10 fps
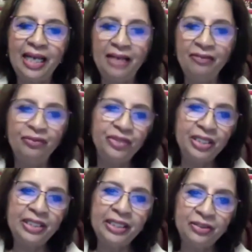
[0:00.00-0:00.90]
And for
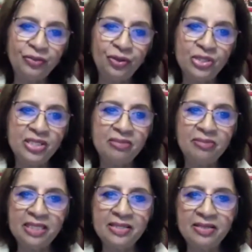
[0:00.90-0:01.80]
India, of course, it
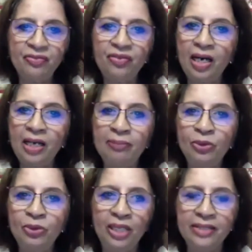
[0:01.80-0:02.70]
means a far
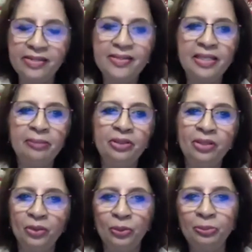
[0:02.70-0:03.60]
more unstable
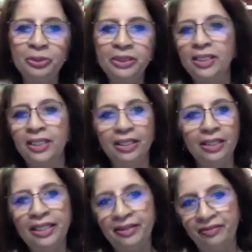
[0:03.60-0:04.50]
global
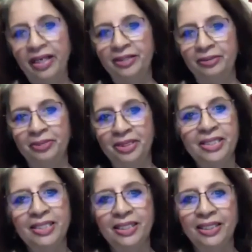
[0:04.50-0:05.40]
environment.